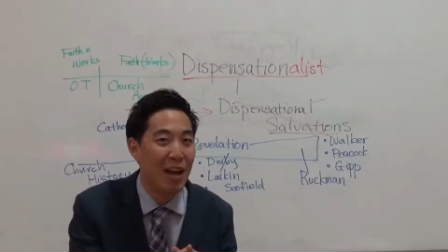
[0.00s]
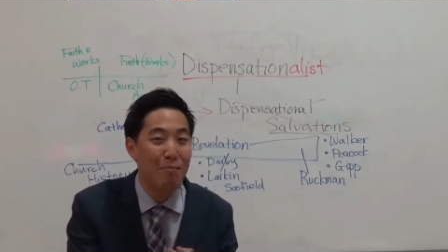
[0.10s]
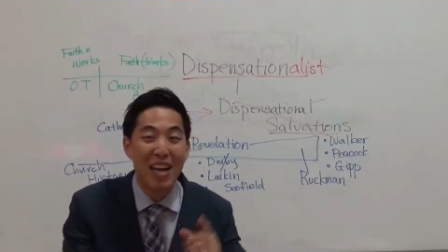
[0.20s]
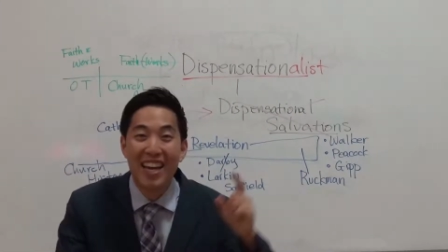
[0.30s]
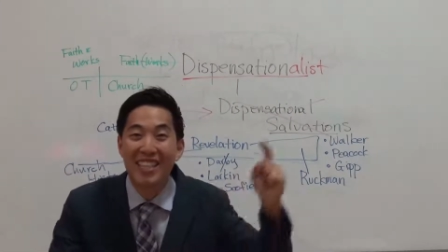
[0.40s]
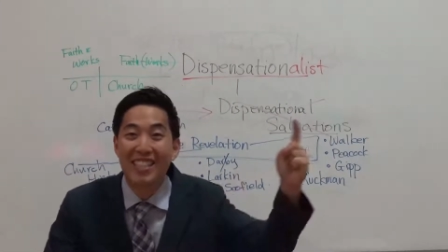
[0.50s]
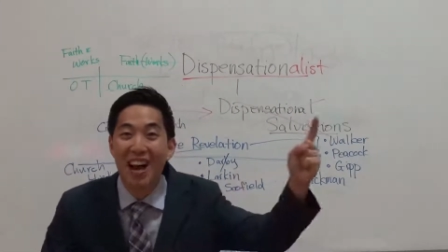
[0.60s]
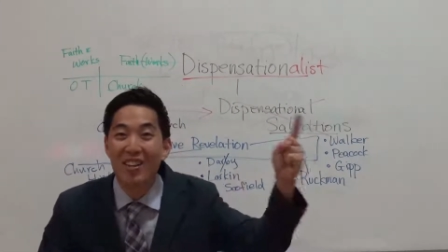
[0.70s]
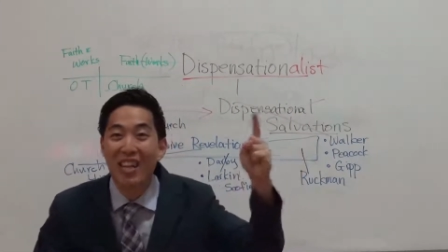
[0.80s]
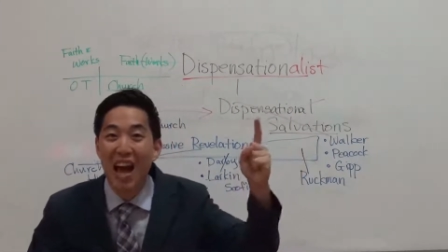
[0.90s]
Because
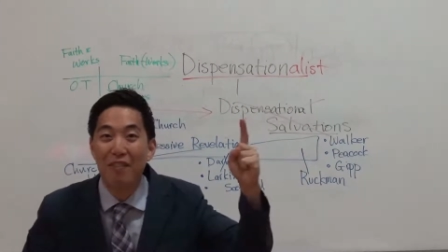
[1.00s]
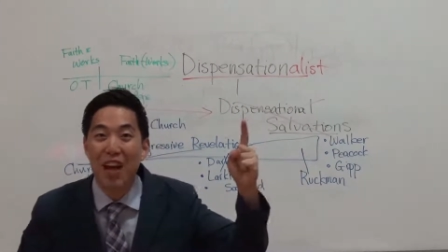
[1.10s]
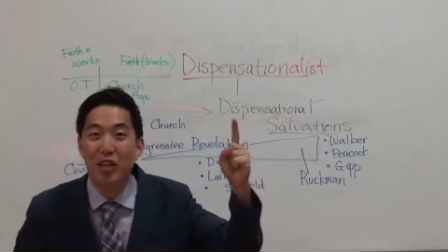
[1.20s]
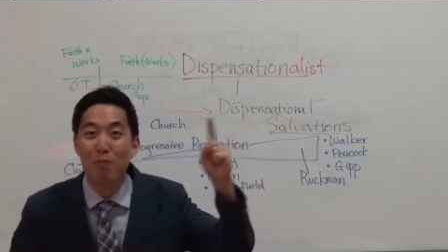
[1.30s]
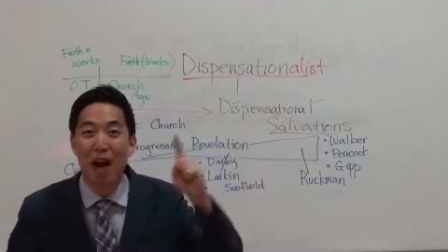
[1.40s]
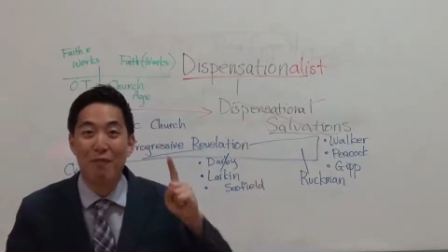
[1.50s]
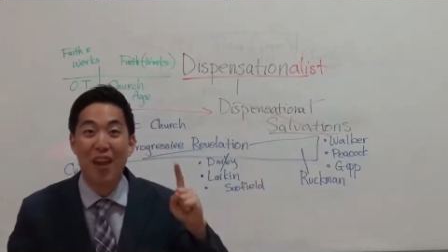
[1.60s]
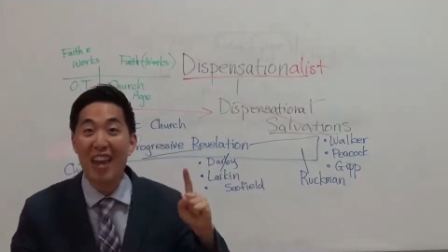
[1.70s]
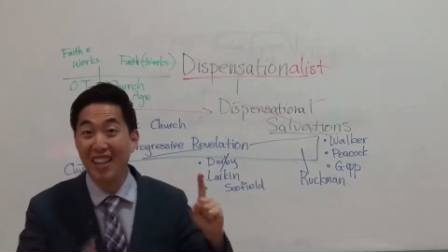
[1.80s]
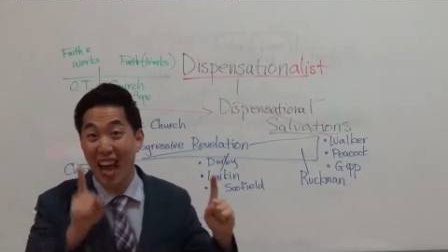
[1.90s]
their salvation by
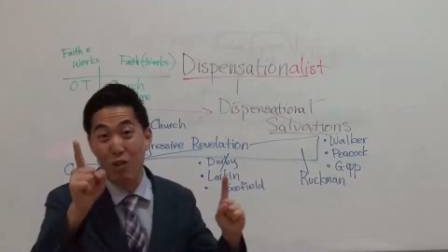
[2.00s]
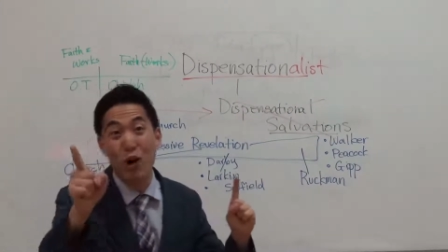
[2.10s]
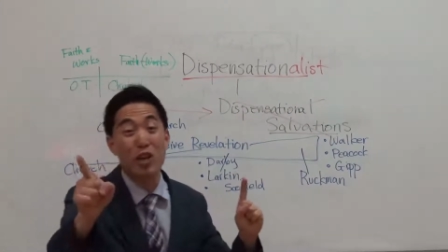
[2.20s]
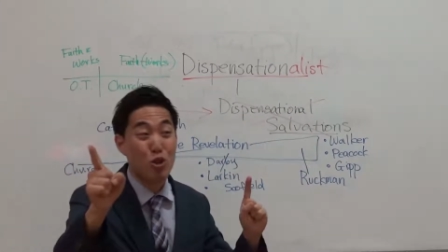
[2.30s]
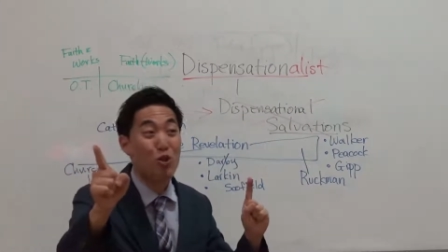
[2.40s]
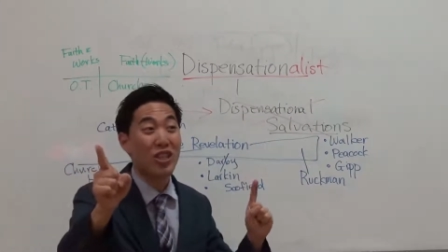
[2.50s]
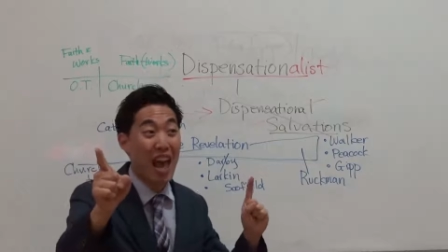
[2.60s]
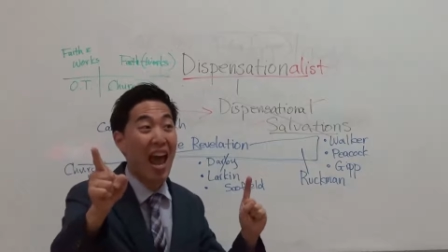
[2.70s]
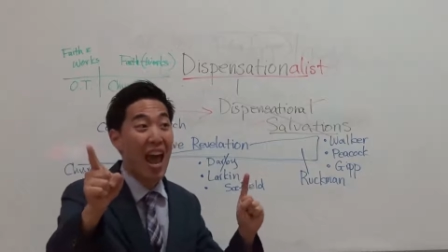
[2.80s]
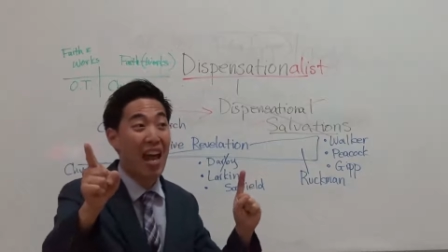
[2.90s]
faith, like what you
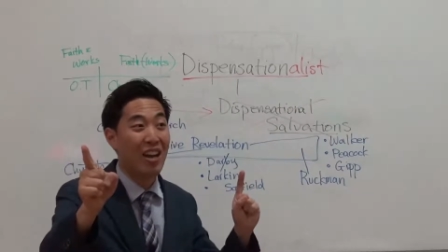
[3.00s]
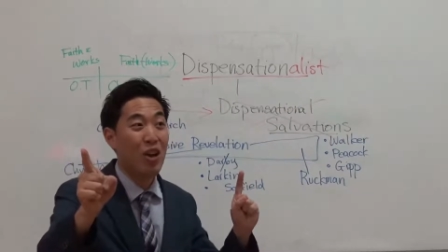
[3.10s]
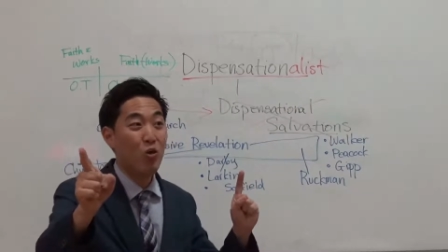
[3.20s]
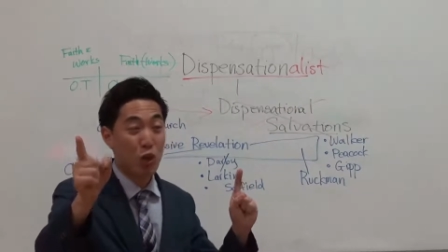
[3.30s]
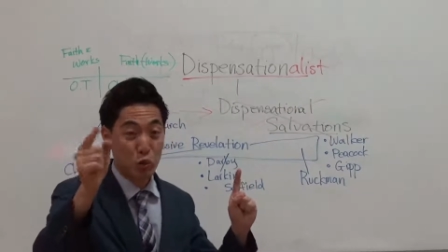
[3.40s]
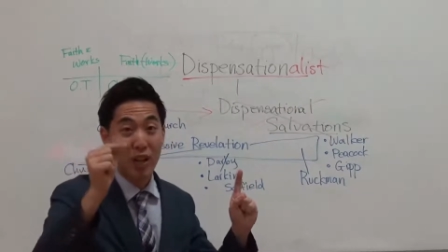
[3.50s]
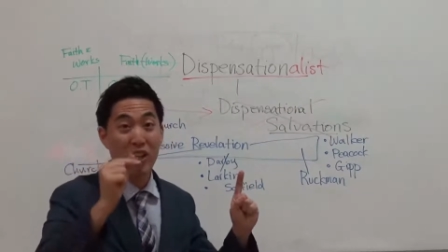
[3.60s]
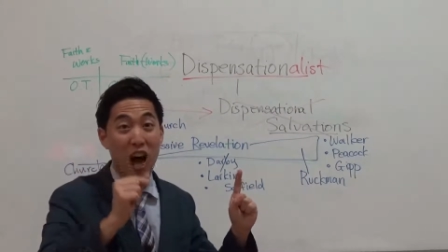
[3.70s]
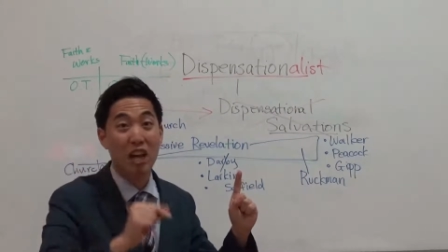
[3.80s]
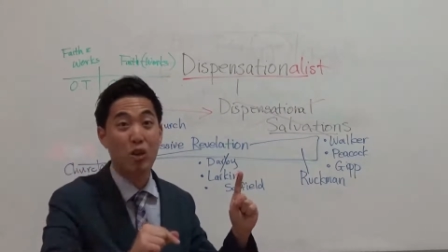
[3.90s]
said, was what
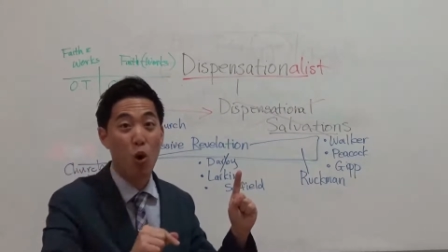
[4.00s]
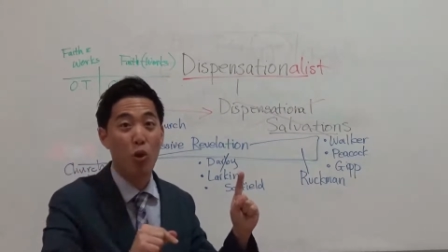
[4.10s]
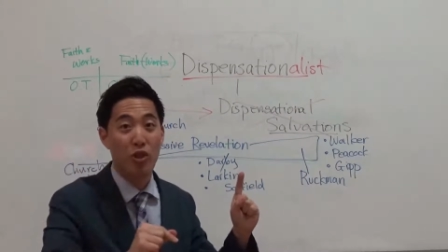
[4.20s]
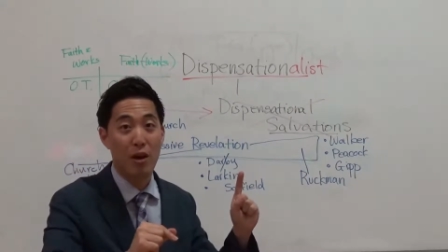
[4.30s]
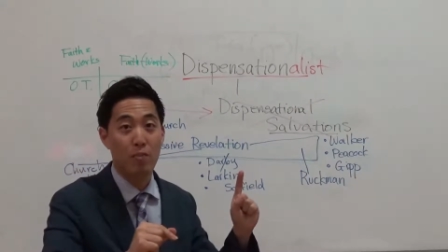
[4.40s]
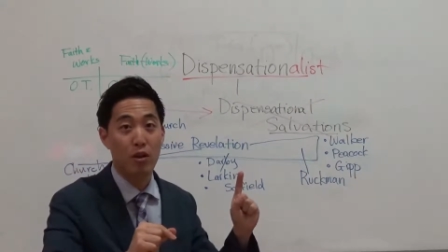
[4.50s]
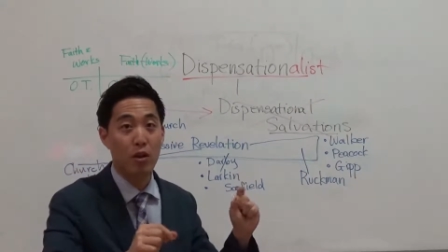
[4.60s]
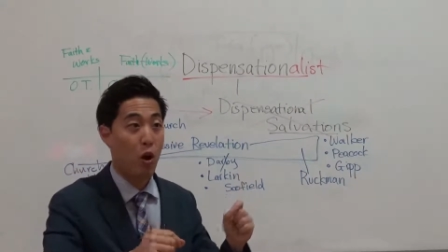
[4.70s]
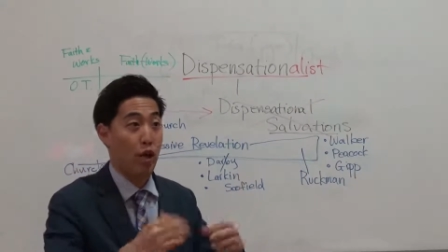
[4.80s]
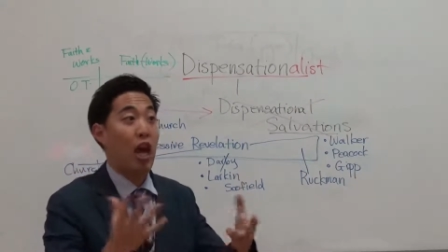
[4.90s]
God told them.
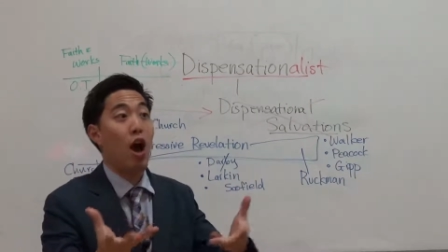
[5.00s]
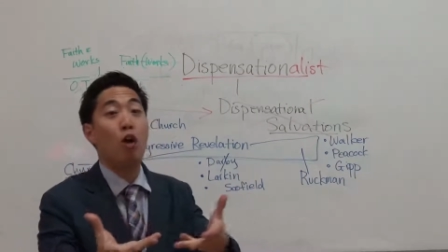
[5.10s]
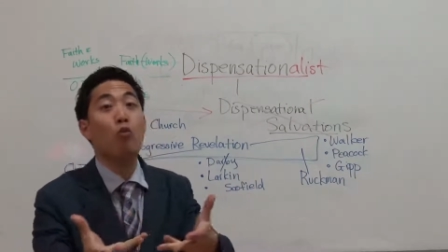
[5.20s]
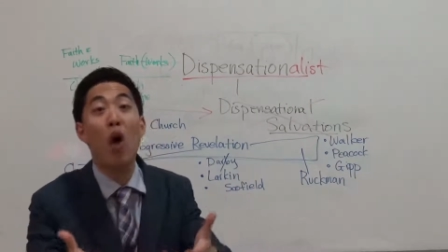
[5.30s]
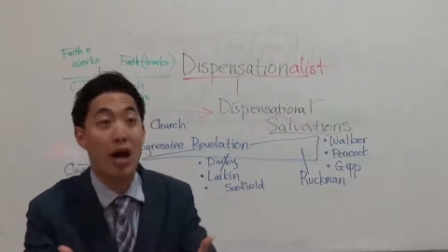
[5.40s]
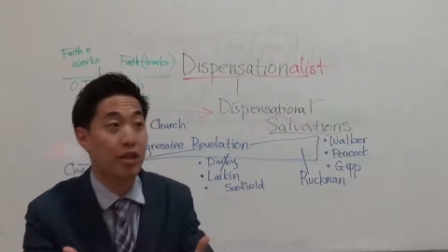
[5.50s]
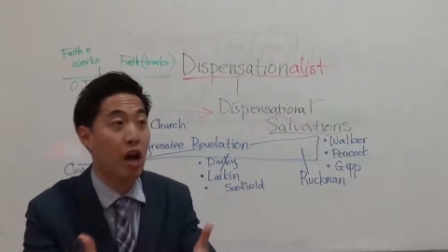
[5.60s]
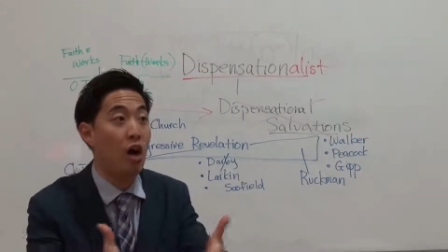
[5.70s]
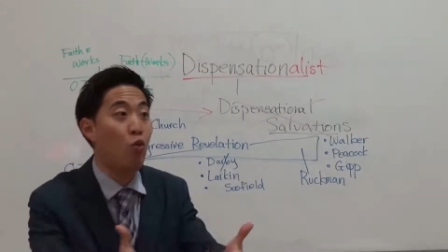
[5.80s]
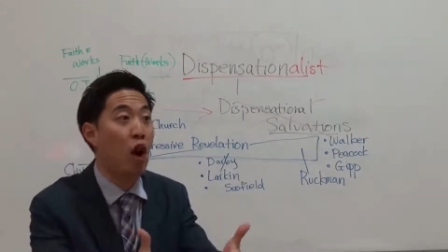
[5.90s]
Okay, on what?
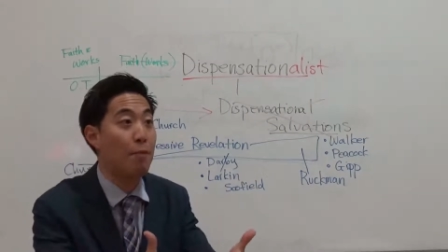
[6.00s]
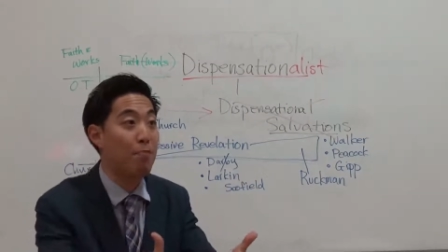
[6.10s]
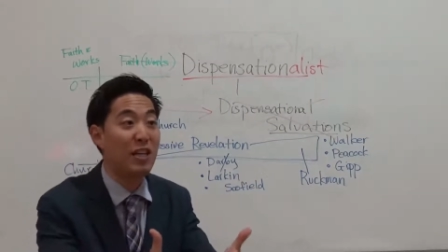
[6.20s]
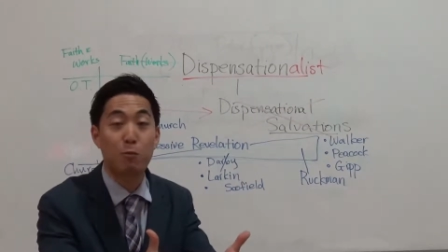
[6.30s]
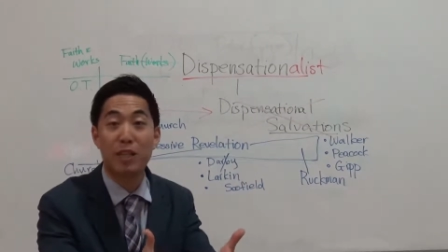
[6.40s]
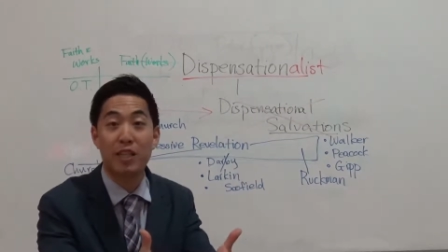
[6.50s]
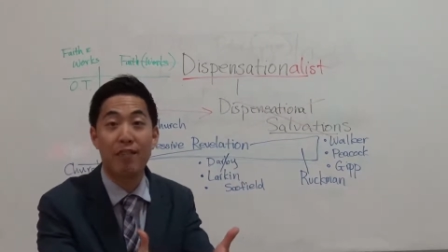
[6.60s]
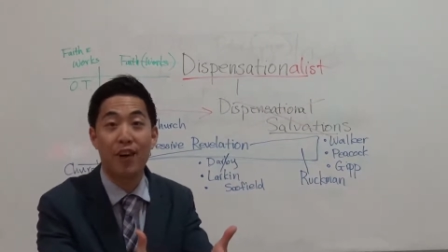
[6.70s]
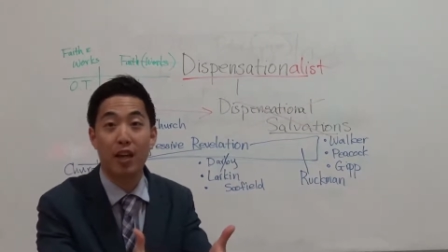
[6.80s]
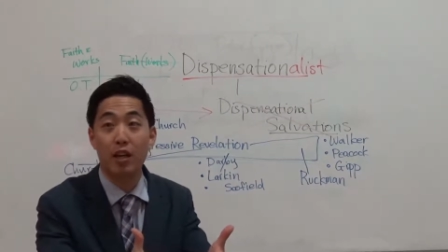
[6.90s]
On what? Be
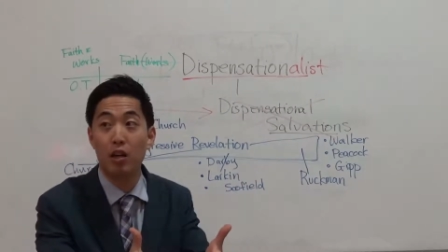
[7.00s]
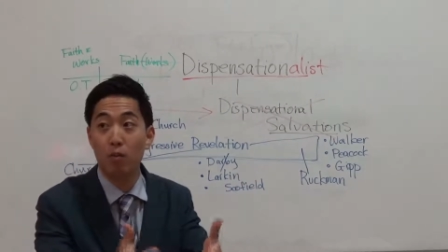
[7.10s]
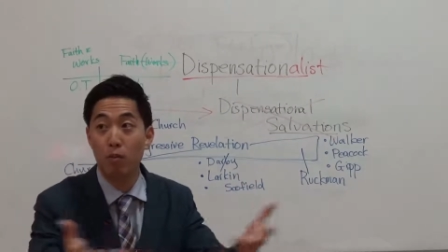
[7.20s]
specific.